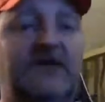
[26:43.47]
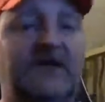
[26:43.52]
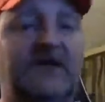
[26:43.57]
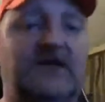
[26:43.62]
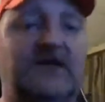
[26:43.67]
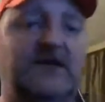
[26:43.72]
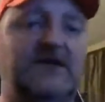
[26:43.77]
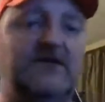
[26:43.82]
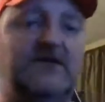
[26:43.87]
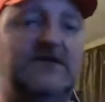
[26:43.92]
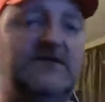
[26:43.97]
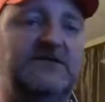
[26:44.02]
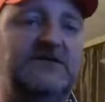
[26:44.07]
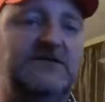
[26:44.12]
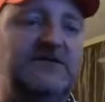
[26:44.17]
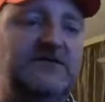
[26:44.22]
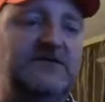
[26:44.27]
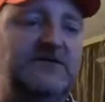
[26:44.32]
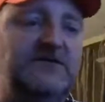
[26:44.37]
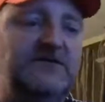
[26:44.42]

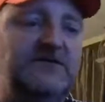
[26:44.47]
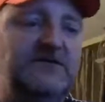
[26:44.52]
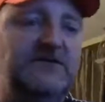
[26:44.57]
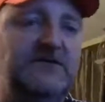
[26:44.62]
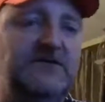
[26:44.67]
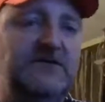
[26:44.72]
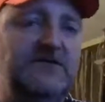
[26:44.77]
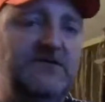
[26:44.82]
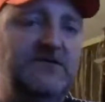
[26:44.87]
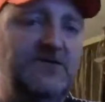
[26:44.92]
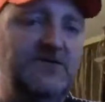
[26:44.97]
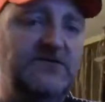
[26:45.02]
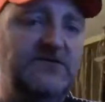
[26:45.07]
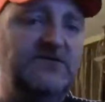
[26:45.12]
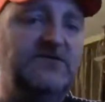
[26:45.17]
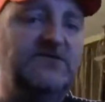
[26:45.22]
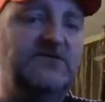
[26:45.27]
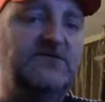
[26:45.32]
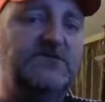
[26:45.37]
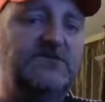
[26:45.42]
and it
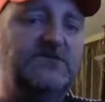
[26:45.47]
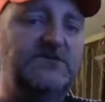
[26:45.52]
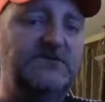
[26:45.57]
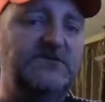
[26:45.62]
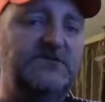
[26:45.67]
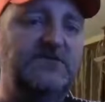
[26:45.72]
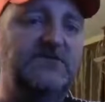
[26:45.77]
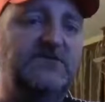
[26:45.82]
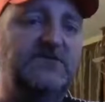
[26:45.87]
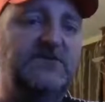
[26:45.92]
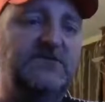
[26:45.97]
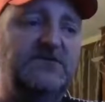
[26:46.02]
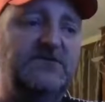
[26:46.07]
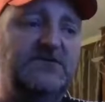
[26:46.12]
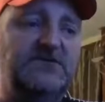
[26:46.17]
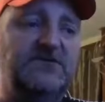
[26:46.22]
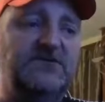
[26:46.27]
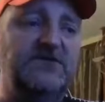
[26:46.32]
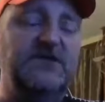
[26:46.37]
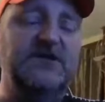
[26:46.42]
was
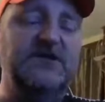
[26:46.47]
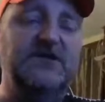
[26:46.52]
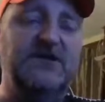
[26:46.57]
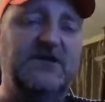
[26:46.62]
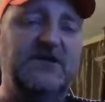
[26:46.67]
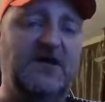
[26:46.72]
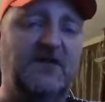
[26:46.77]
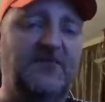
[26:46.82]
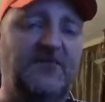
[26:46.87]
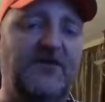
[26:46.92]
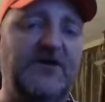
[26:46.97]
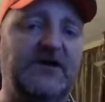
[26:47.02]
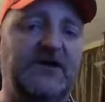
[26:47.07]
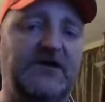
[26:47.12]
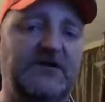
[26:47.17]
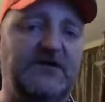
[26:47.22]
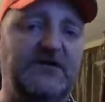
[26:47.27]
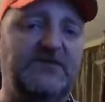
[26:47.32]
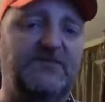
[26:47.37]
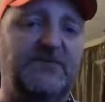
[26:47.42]
slick in a couple of
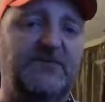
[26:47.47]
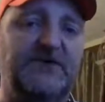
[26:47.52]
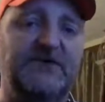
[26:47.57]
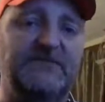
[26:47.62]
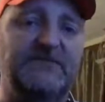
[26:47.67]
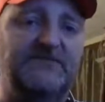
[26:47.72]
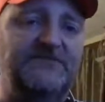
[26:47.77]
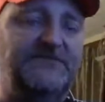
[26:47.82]
areas, but